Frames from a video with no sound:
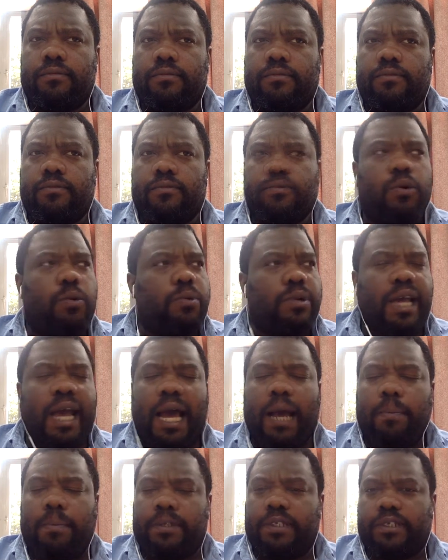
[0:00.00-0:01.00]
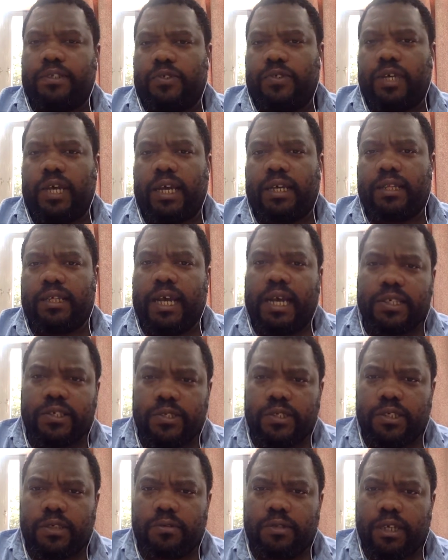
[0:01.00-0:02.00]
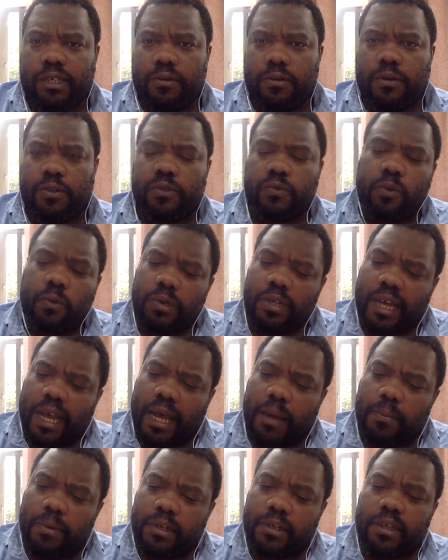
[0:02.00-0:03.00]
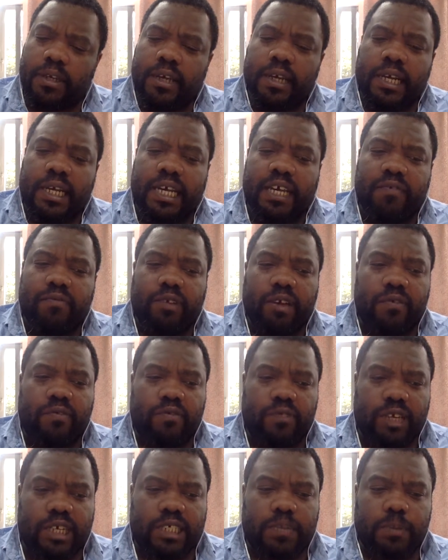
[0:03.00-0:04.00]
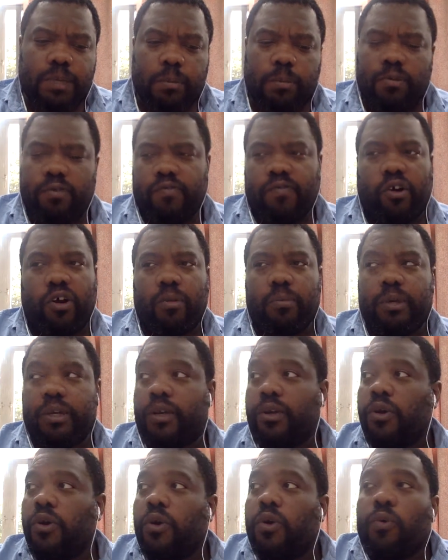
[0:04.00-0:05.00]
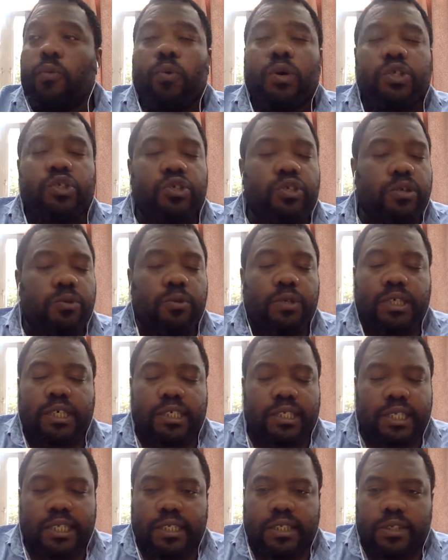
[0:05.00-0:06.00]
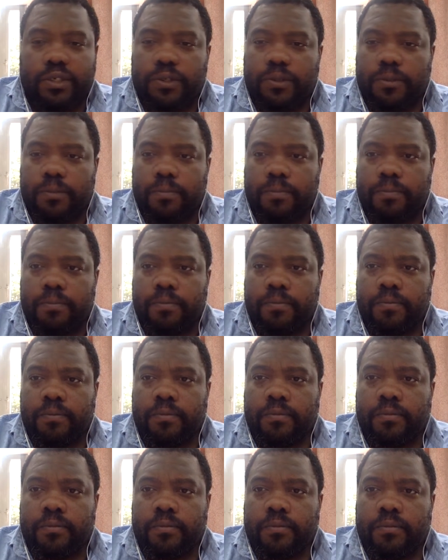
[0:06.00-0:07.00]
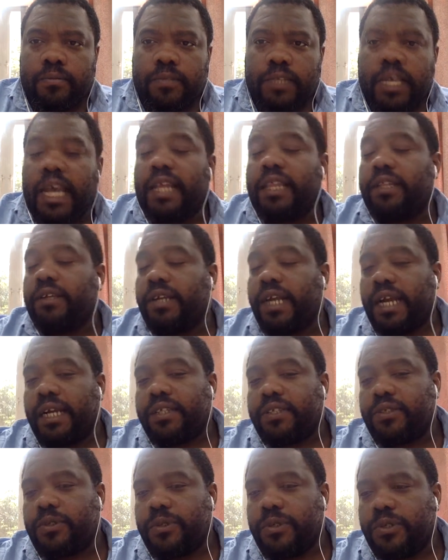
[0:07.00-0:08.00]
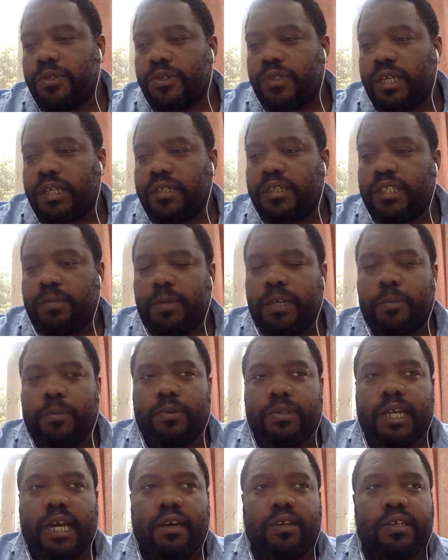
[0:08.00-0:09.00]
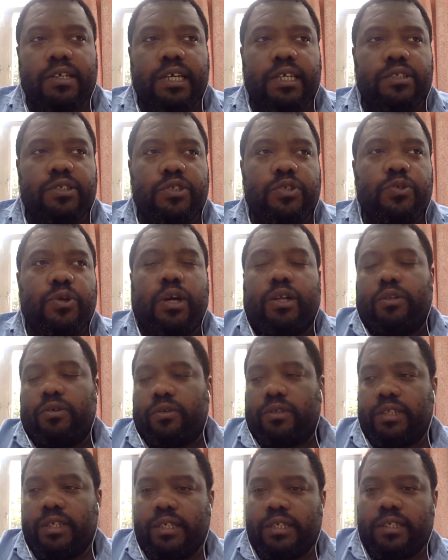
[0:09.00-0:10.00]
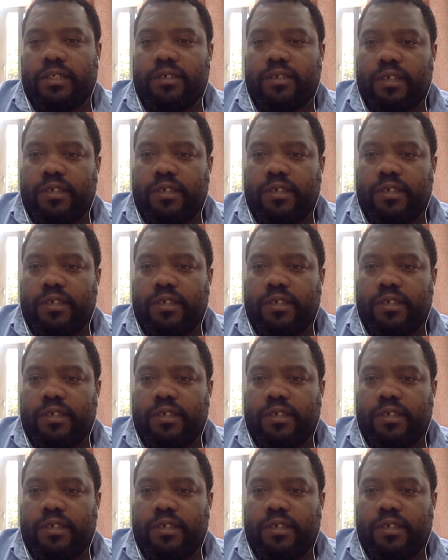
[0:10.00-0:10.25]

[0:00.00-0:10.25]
What would happen exactly? Ask yourself that question. What would happen if you have less people farming? What could they do? And the answer is that these people now can do other things.